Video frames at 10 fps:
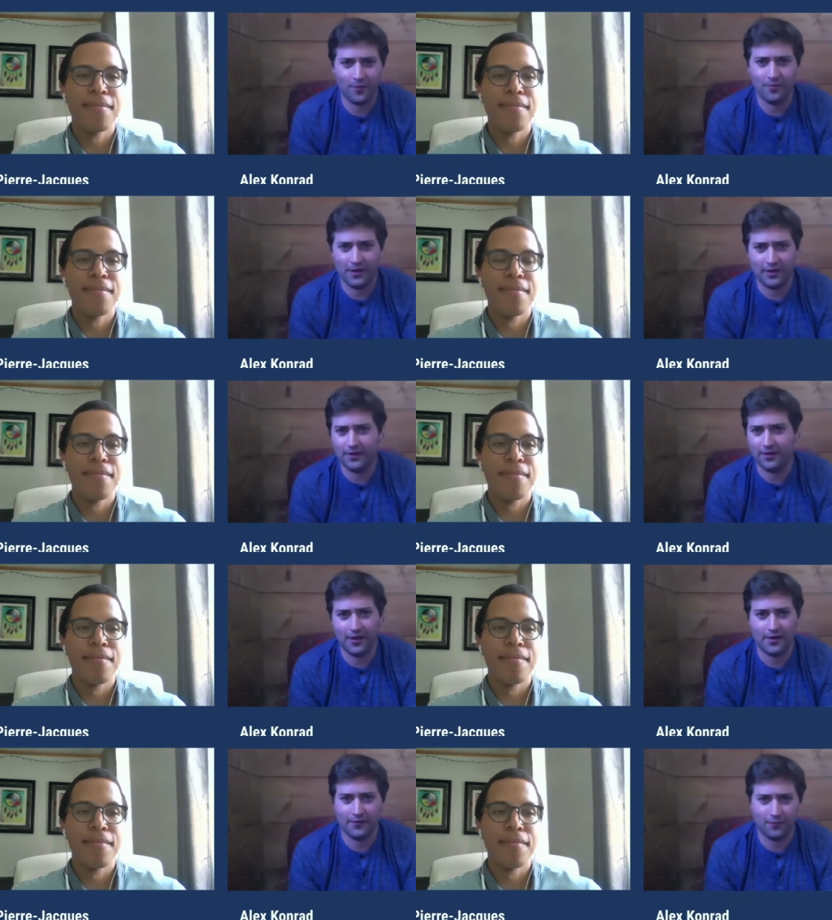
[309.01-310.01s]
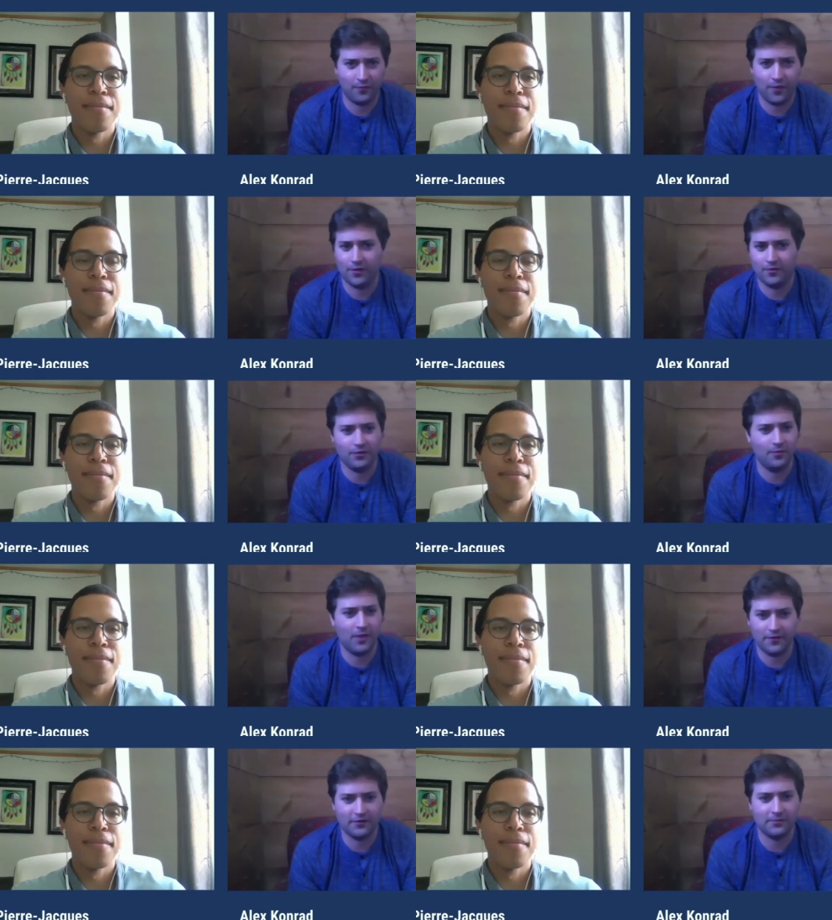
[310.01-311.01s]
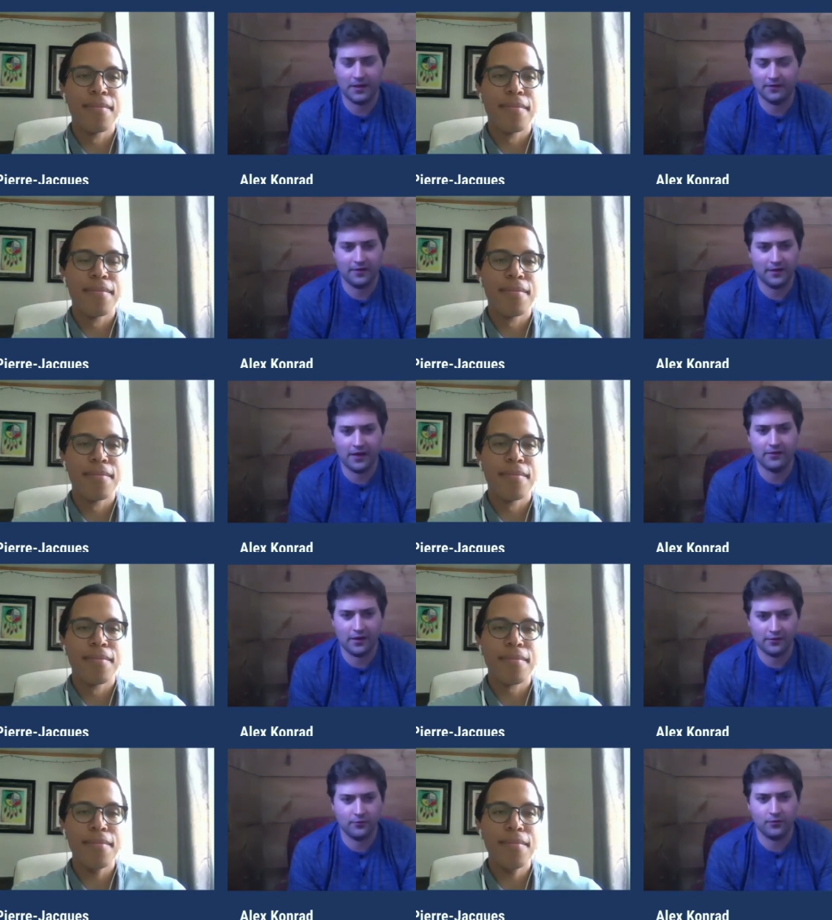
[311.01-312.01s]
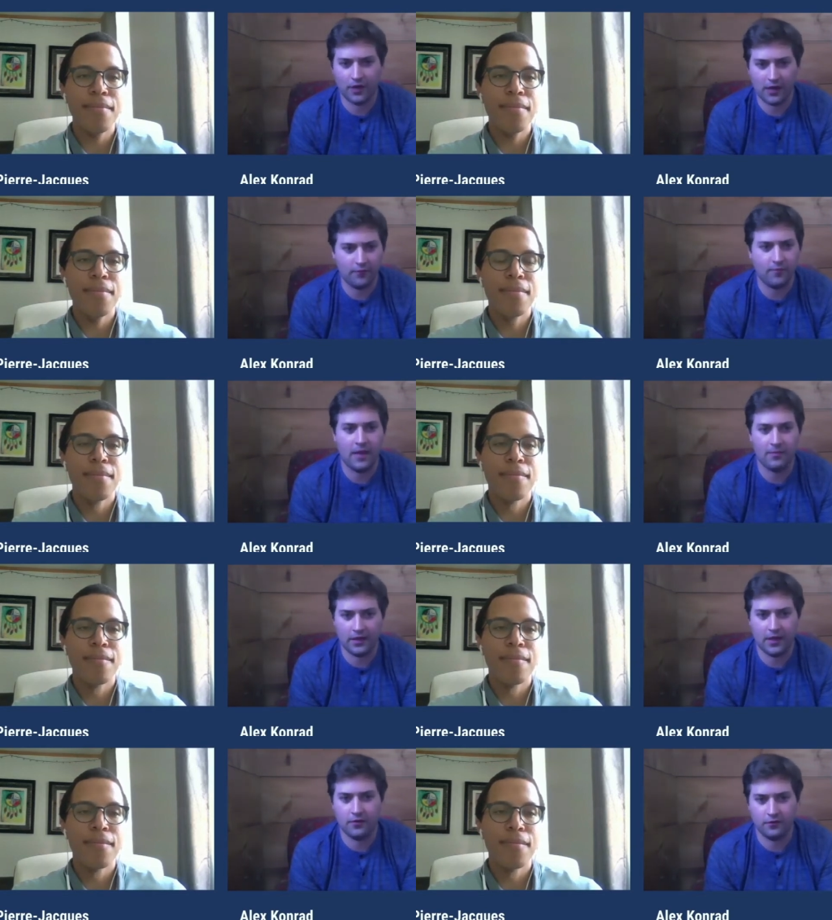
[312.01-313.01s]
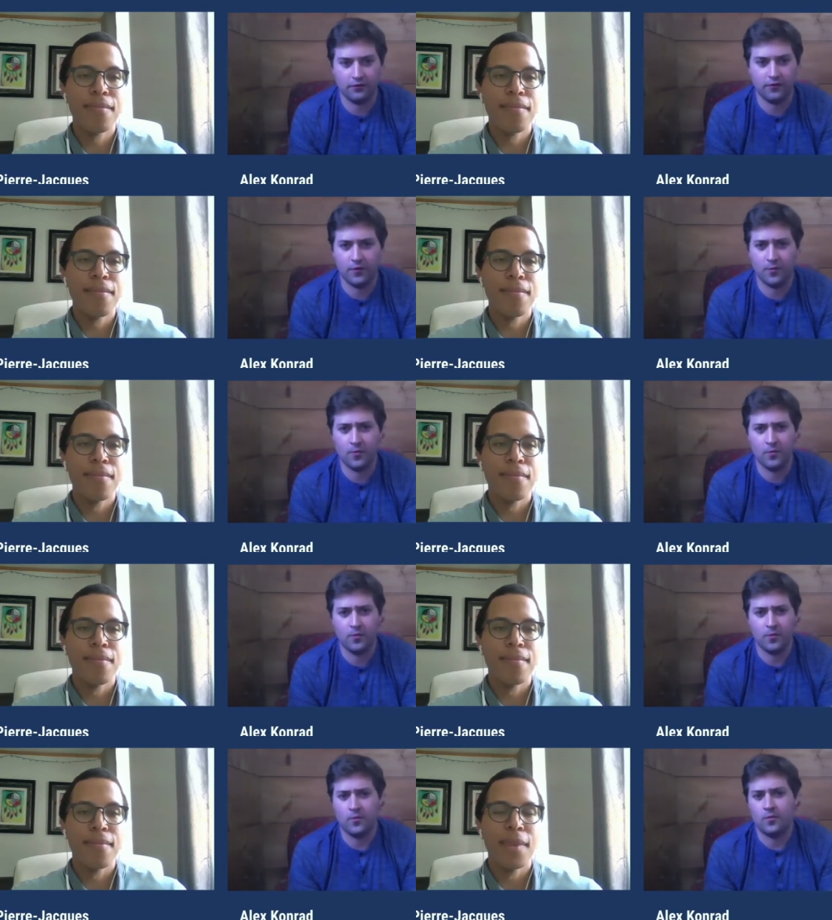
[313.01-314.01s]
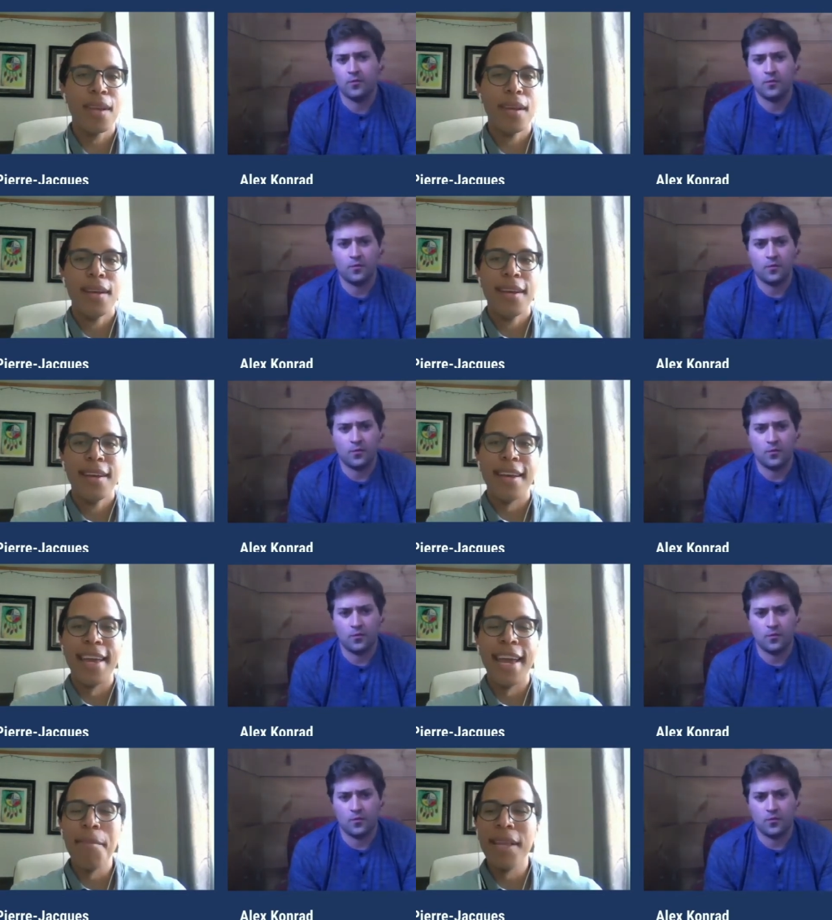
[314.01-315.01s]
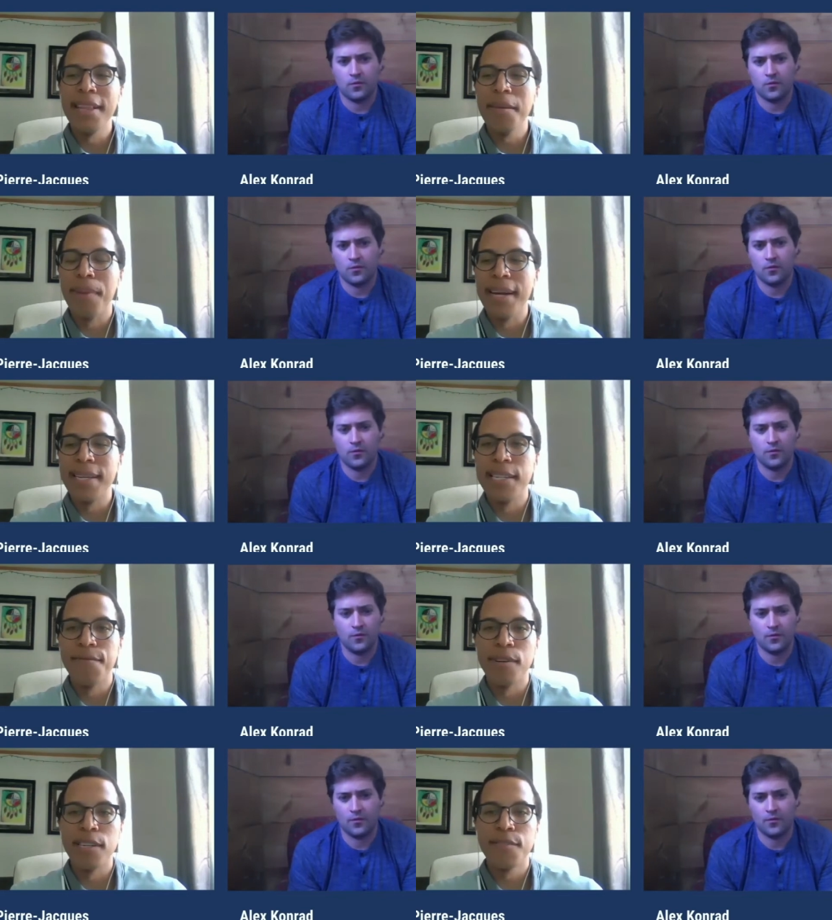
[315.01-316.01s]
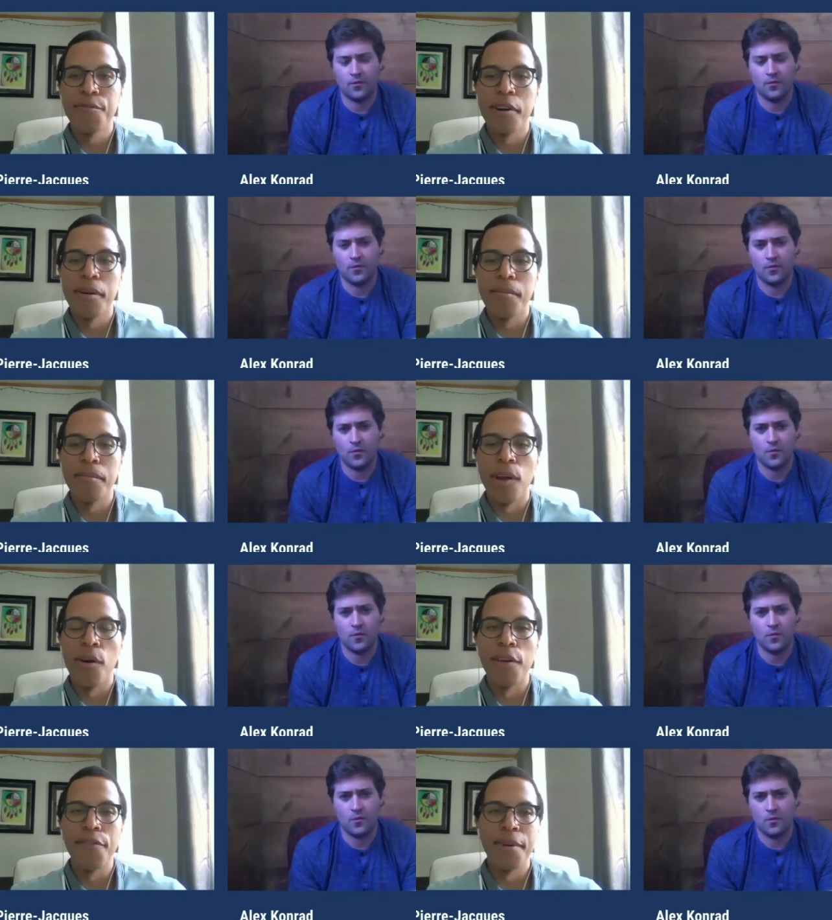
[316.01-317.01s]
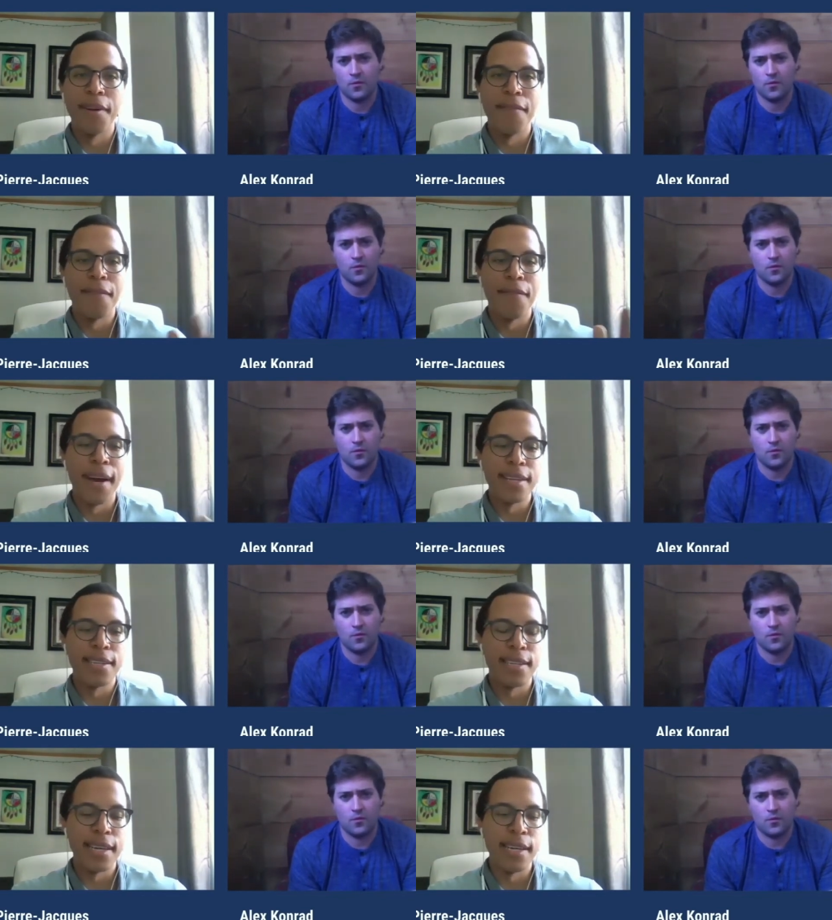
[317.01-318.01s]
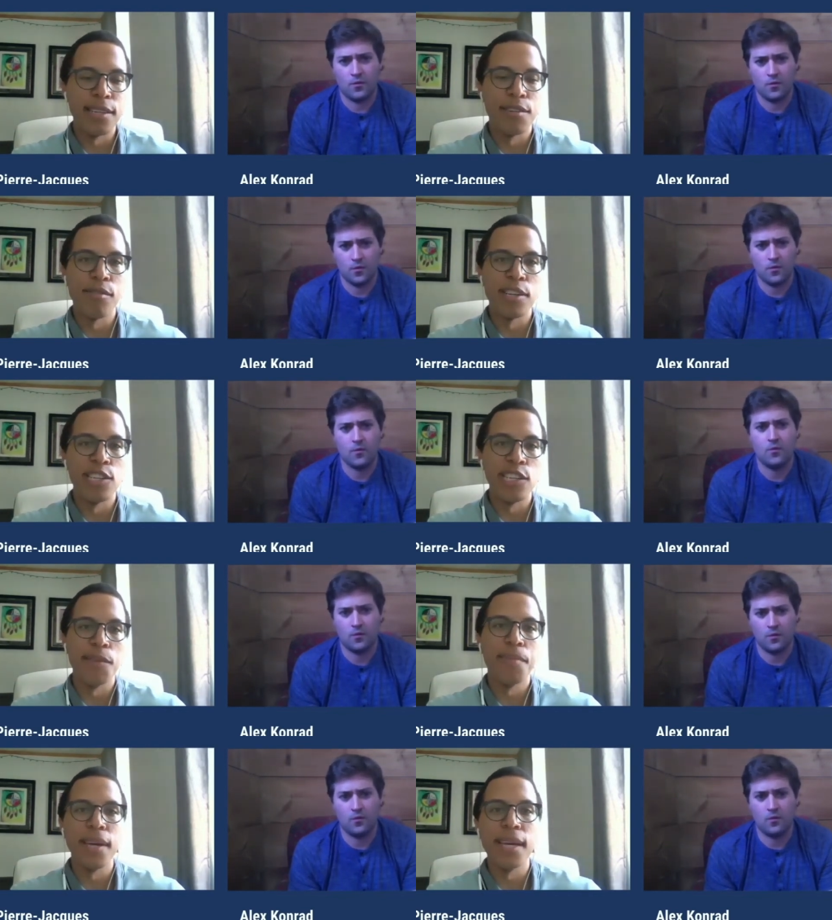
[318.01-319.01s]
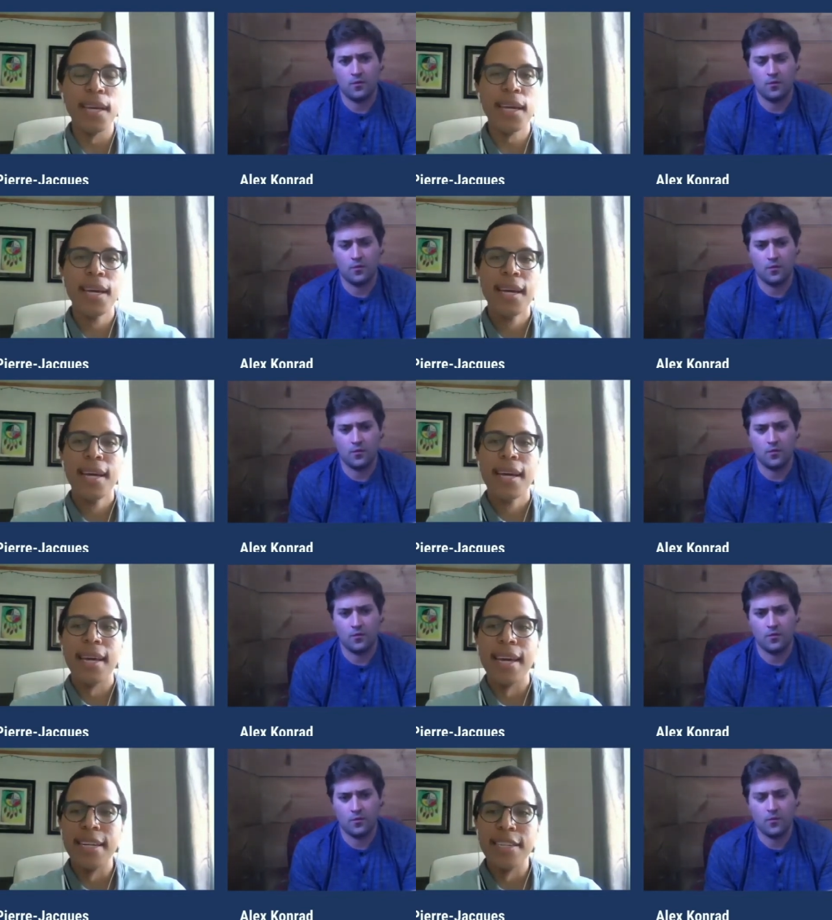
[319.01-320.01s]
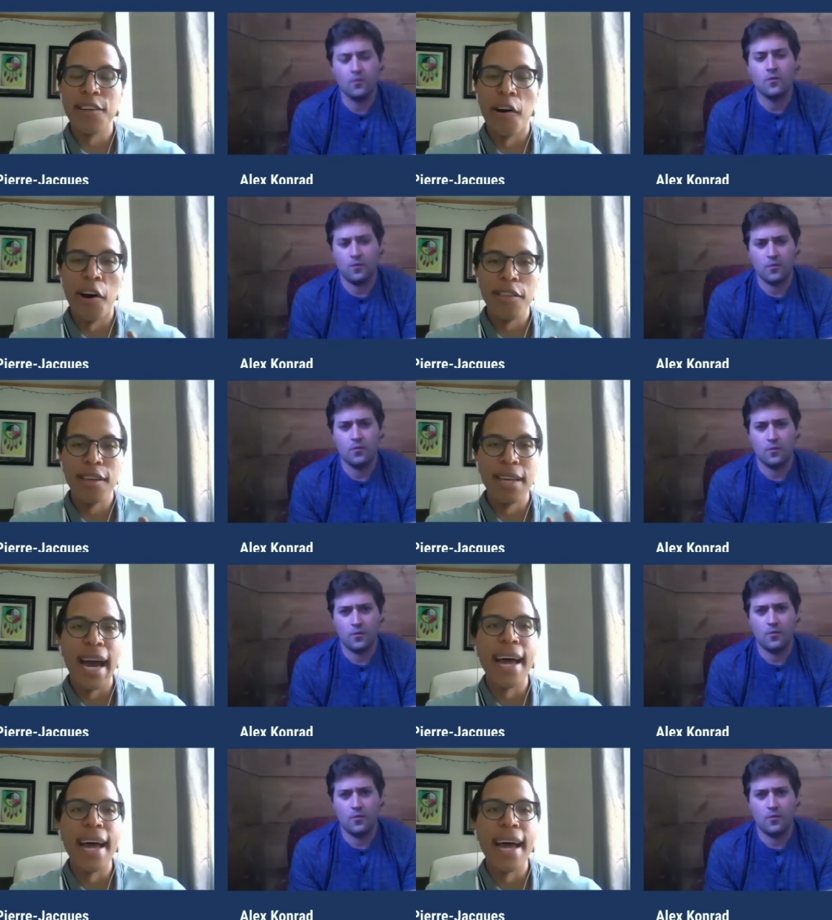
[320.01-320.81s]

Speaker 1: or be kind of what you might have expected as, as we were kind of mapping out your firm?
Speaker 2: Yeah, I mean, I think the biggest difference from going from an investing to a GP is all the